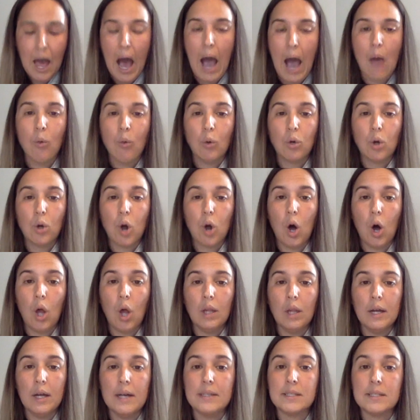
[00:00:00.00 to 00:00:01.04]
I will
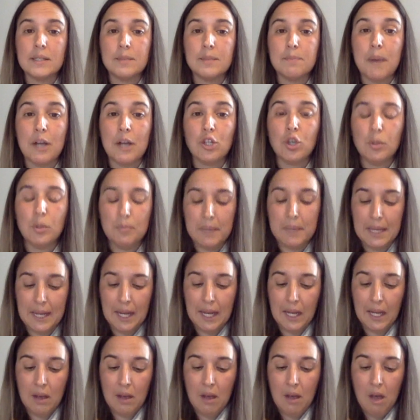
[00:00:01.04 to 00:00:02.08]
call a special
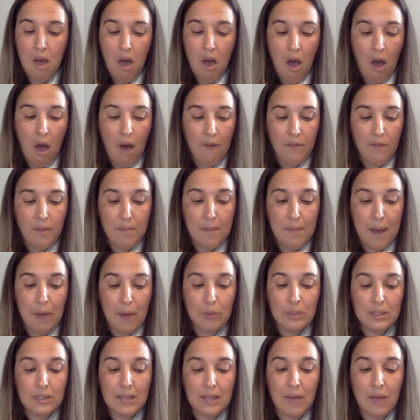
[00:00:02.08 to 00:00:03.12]
meeting of the
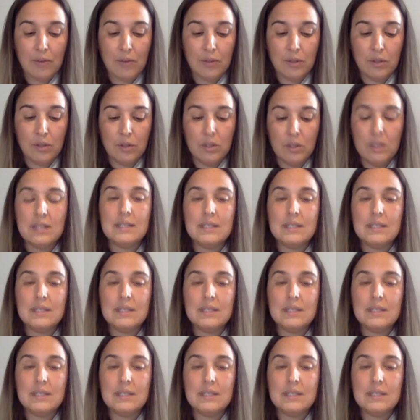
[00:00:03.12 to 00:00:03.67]
Mouse Council.